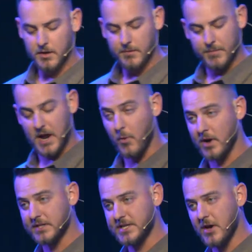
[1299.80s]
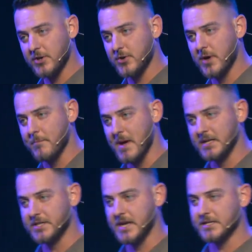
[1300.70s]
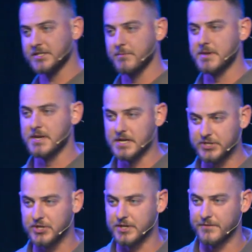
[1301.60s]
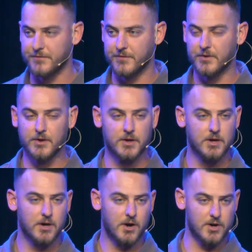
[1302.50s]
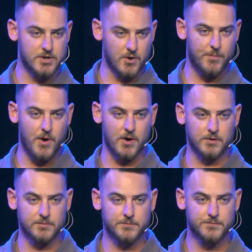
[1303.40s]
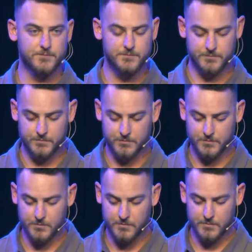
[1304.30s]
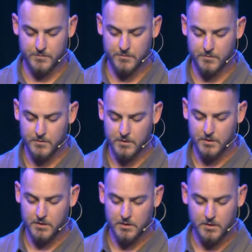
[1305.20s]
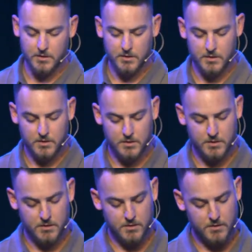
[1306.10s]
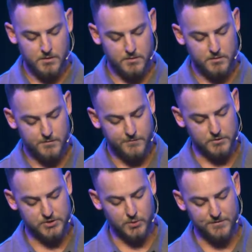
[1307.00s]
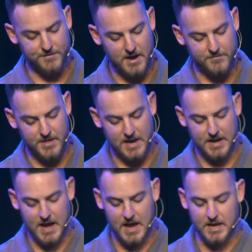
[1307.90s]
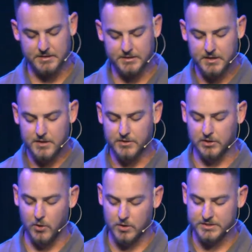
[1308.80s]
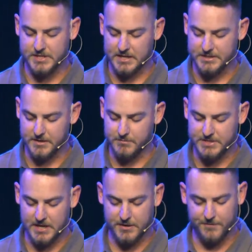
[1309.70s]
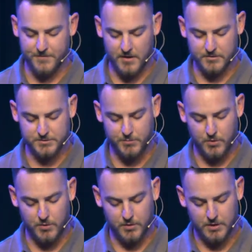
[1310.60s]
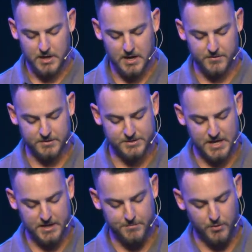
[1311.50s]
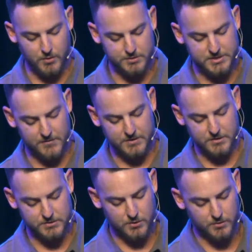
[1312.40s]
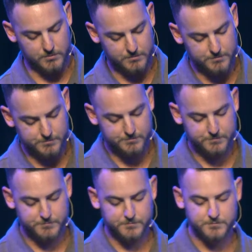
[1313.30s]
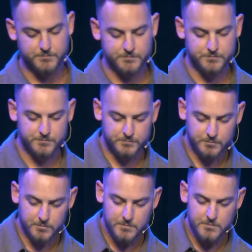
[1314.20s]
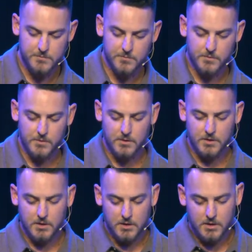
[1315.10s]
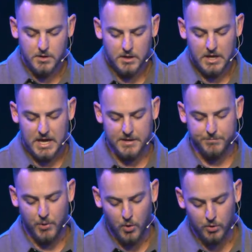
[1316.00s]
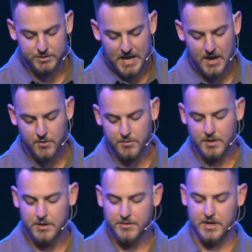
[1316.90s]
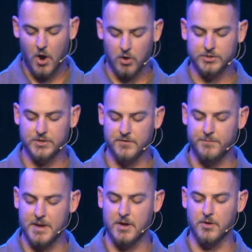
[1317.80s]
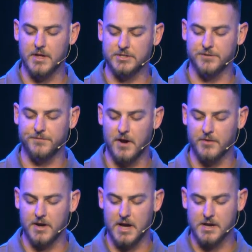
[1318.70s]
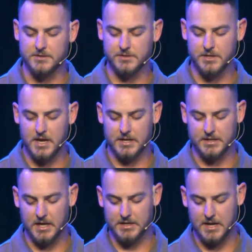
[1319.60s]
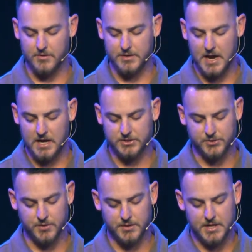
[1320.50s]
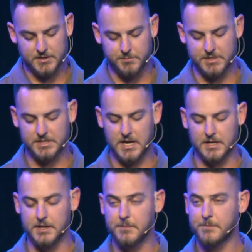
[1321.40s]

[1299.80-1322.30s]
But I want to tell you, it may take some initiative on your part. Pero te voy a decir, va a tomar iniciativa de tu parte. Verse 25. That night, the Lord said to him, "Take your father's bull and the second bull, 7 years old." Esa noche, versículo 25 dice, "And pull down the altar of Baal that your father has, and cut down the Asherah that is beside it."